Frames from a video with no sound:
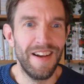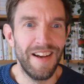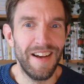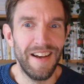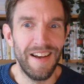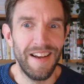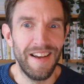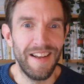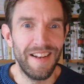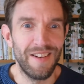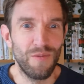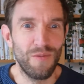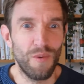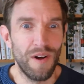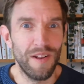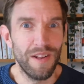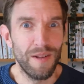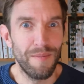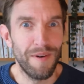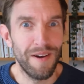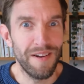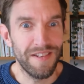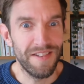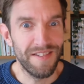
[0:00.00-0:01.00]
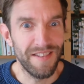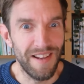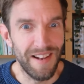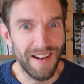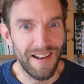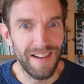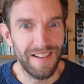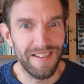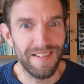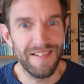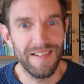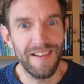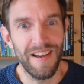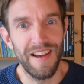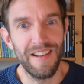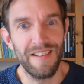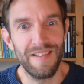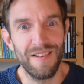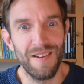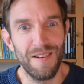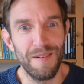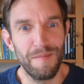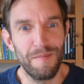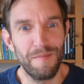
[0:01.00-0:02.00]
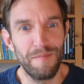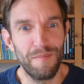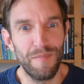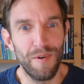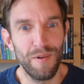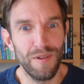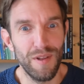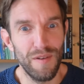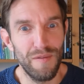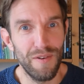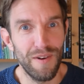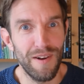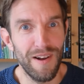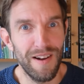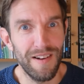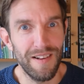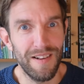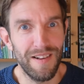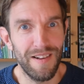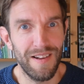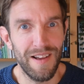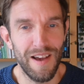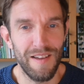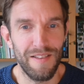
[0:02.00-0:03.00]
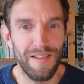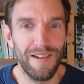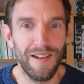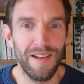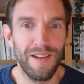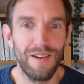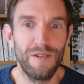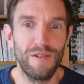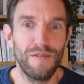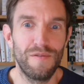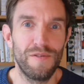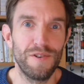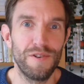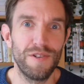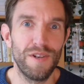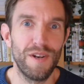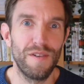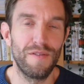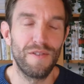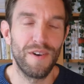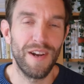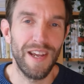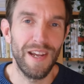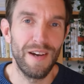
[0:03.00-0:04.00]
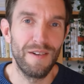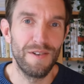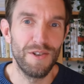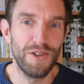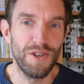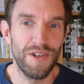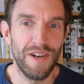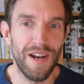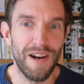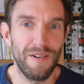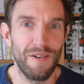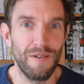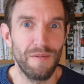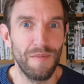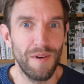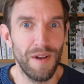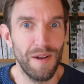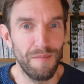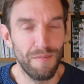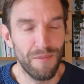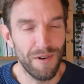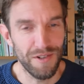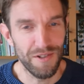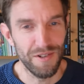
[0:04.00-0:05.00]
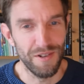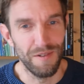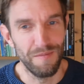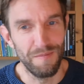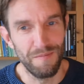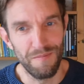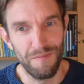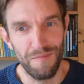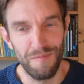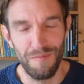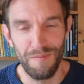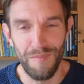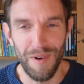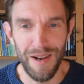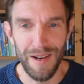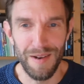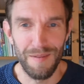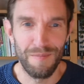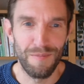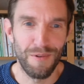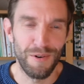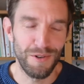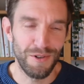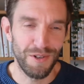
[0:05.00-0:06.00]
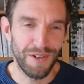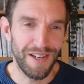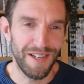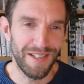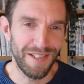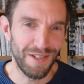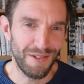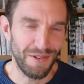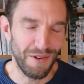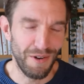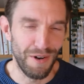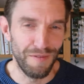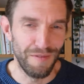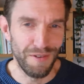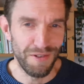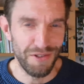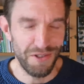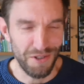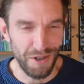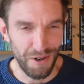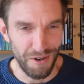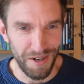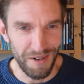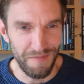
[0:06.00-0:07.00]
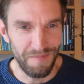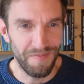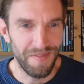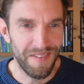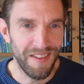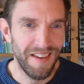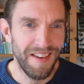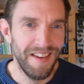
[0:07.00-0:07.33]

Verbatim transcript: and Waldemar Celes at the Pontifical Catholic University of Rio de Janeiro in Brazil. My Portuguese is awful, sorry.